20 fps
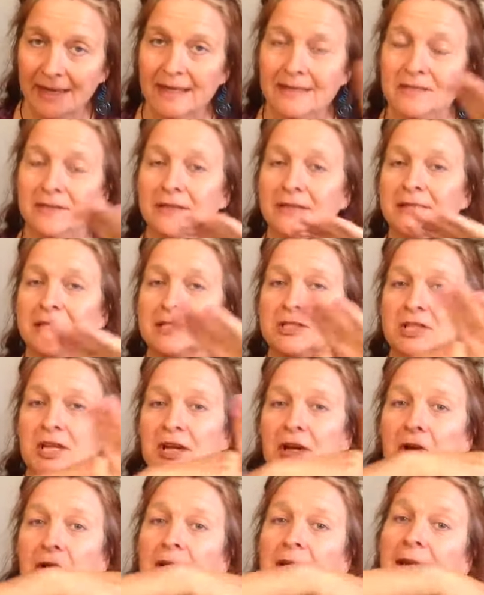so that the
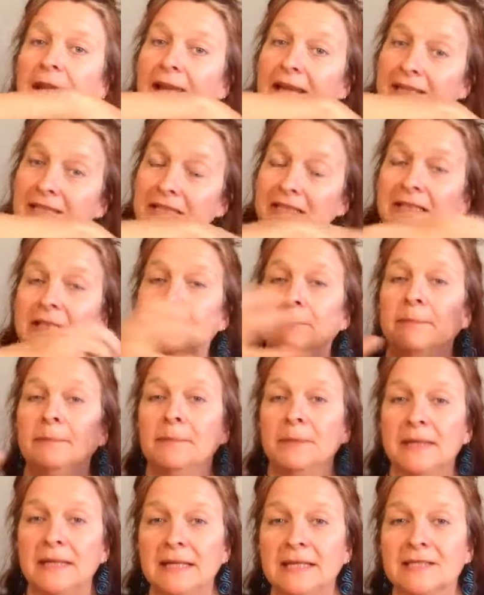chair can actually
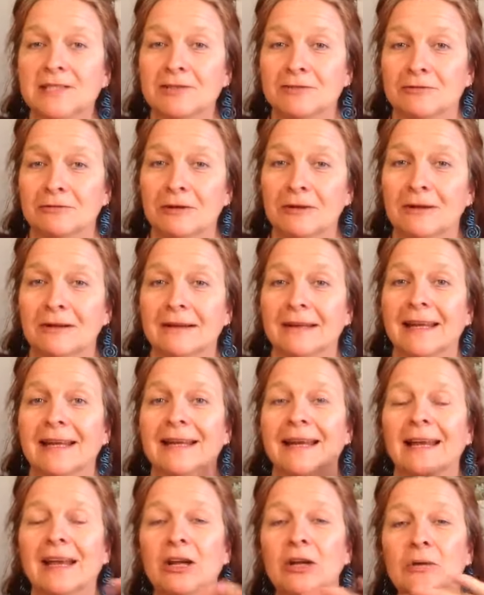be strong
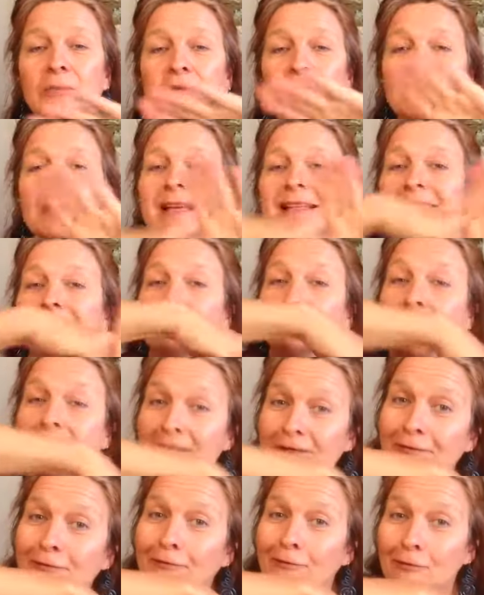and help
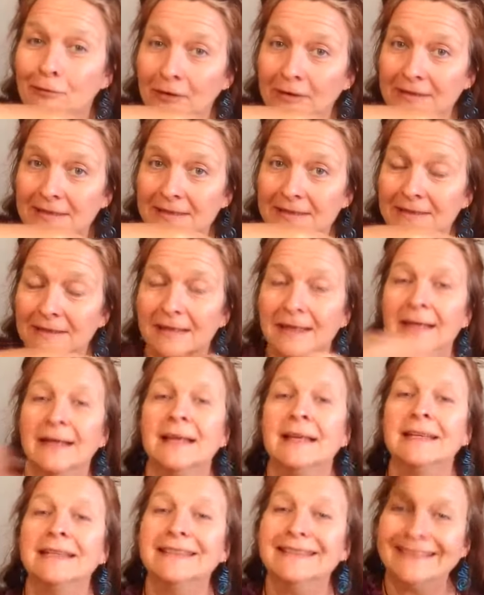transmit force
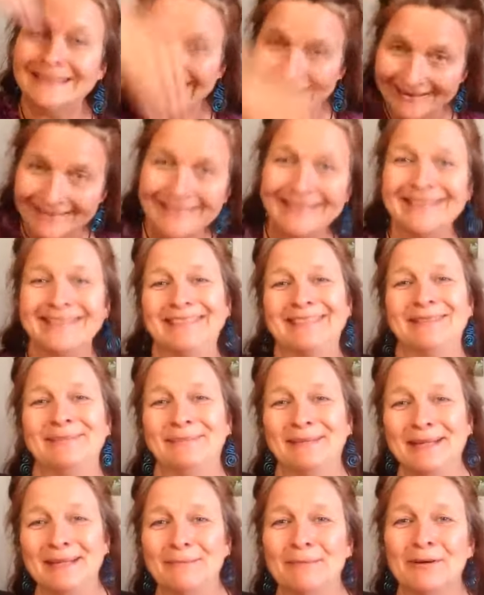down into the
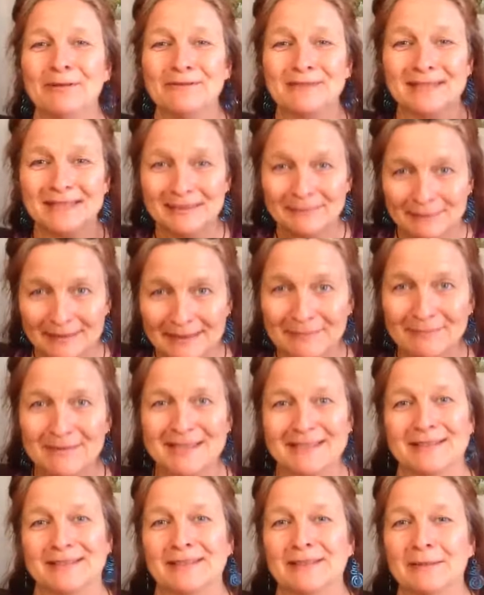big bones and the big
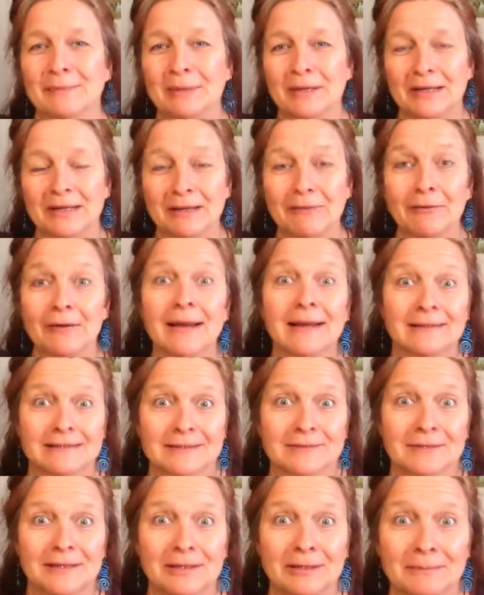muscles of the body for
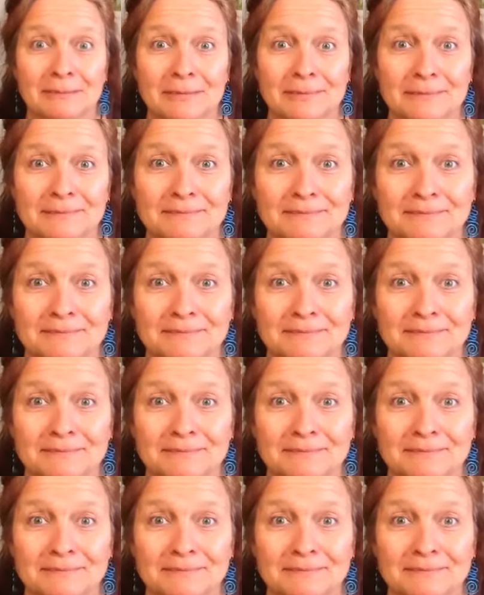extra help.